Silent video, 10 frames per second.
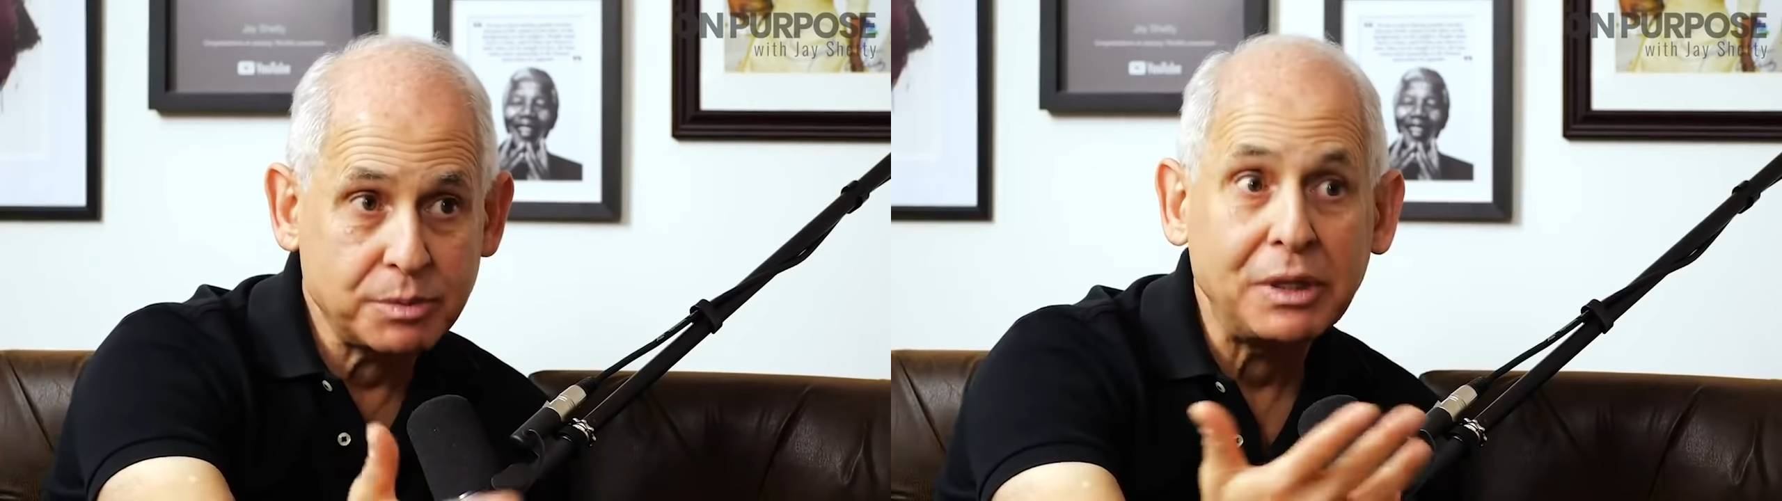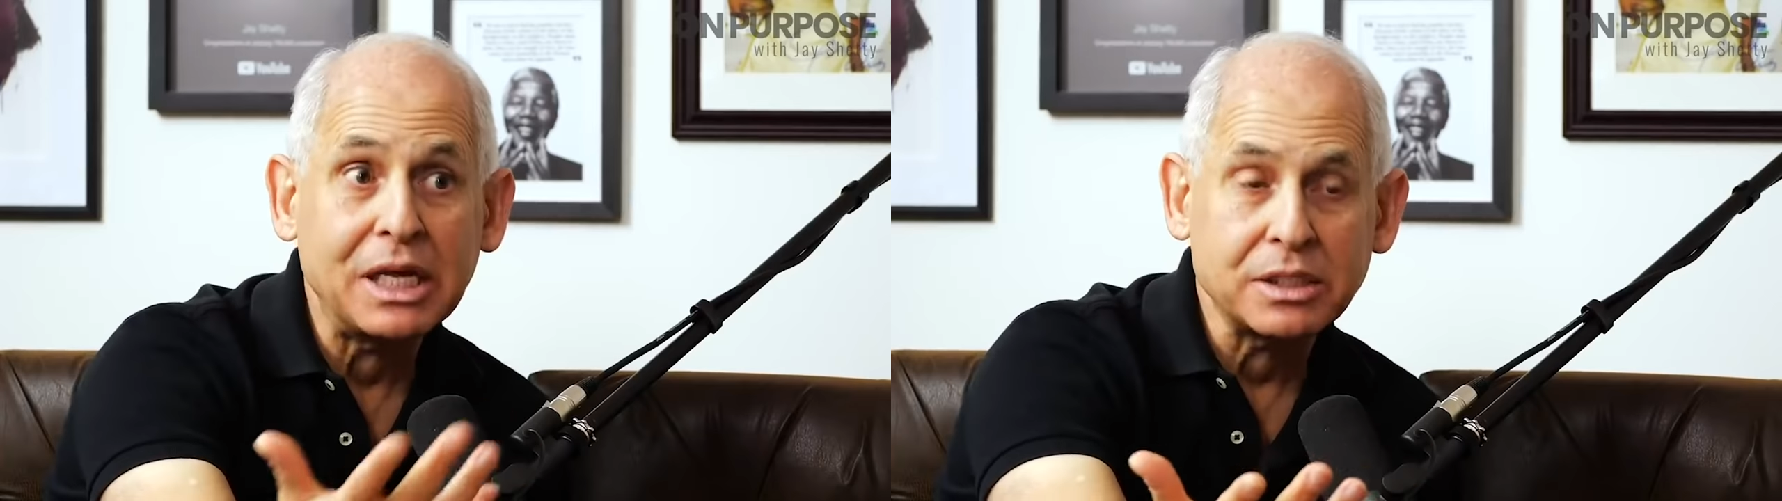
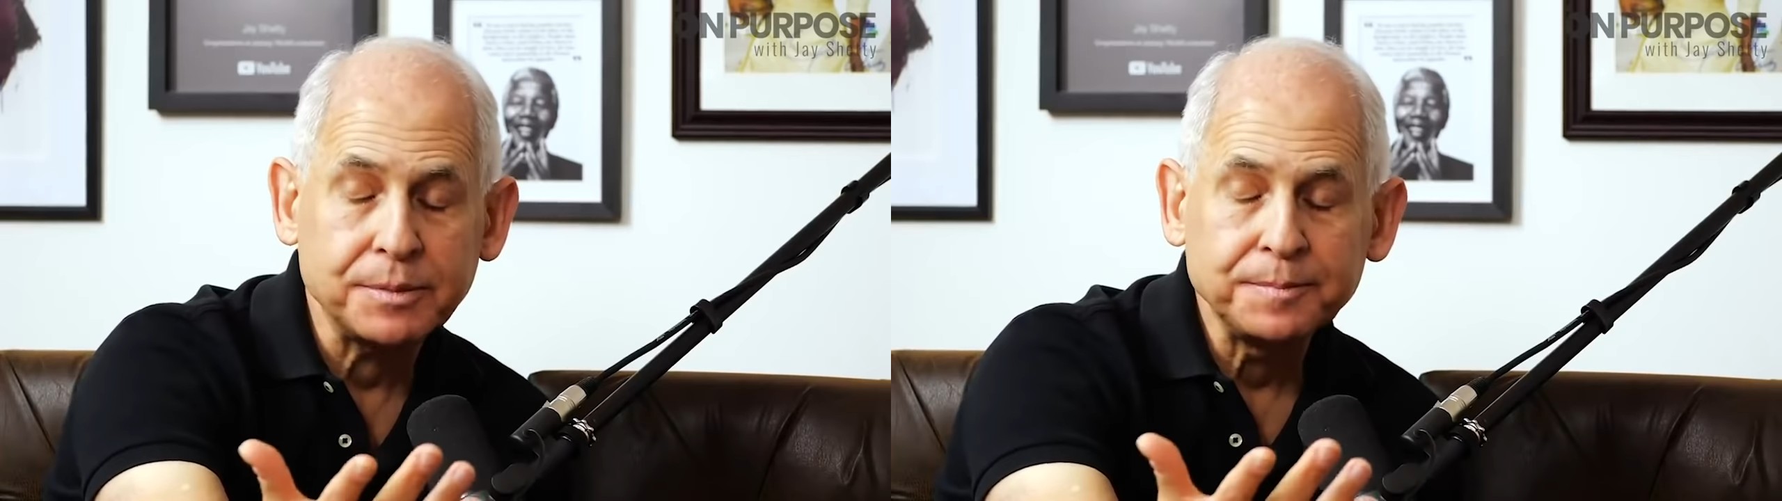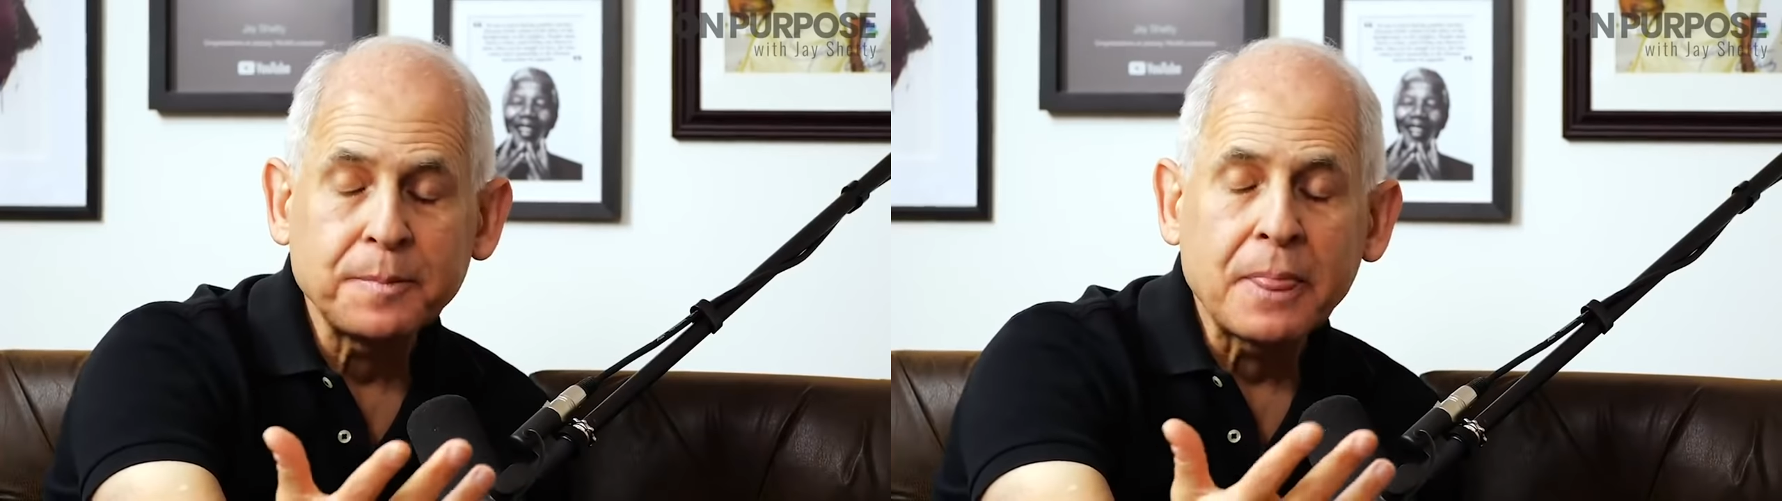Plus,
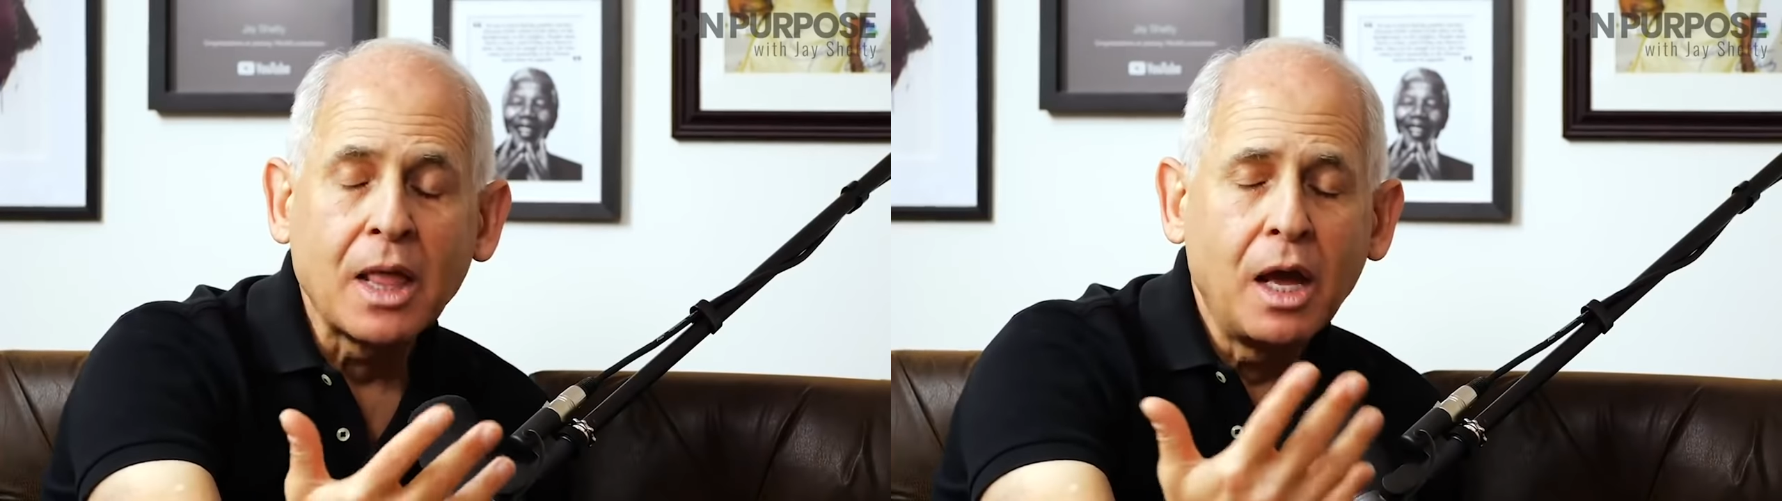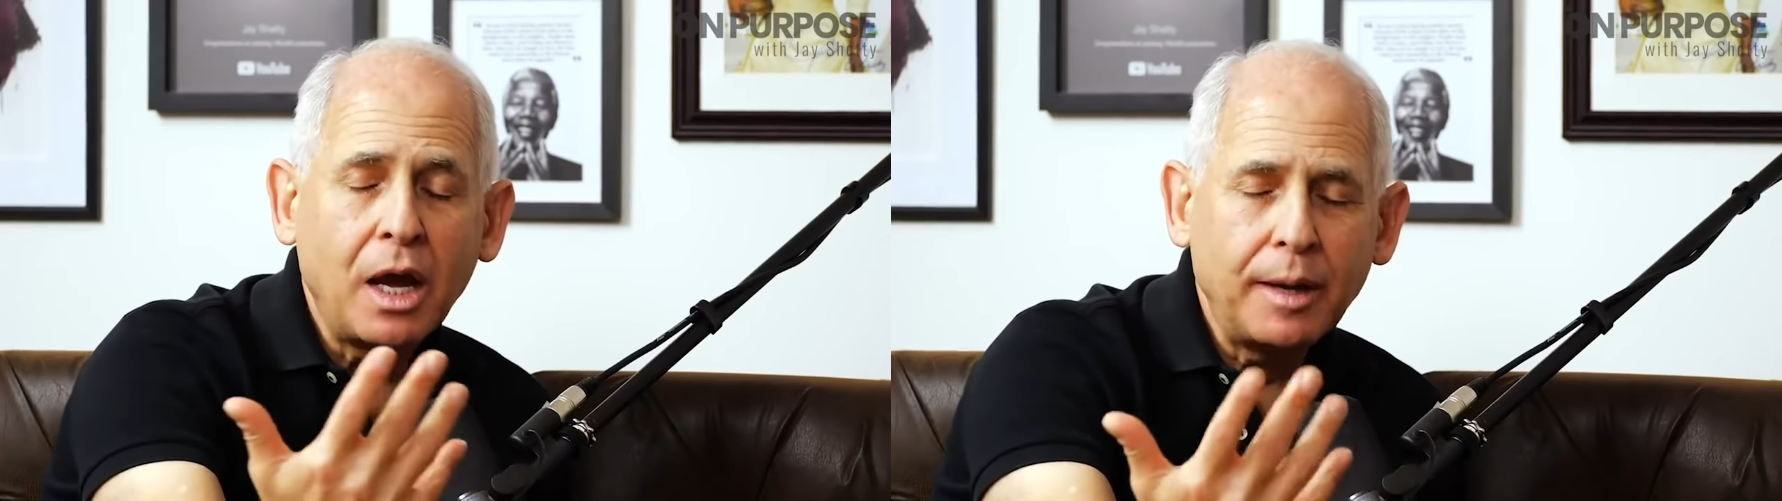
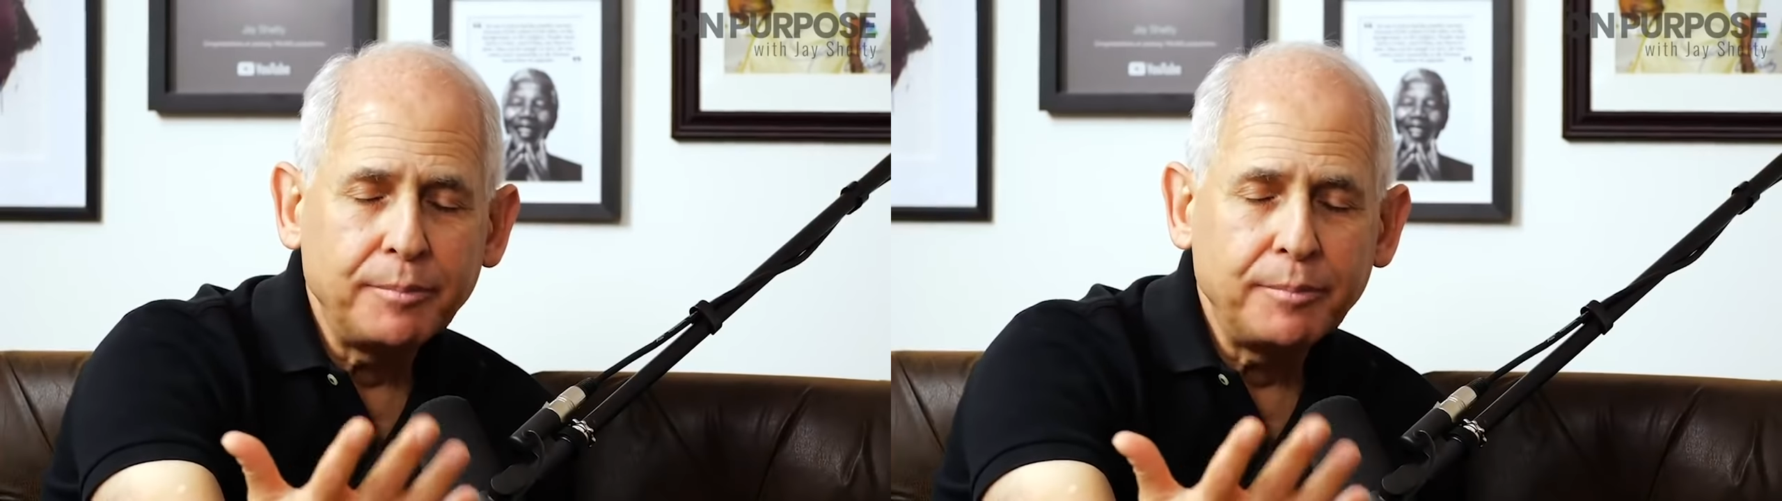I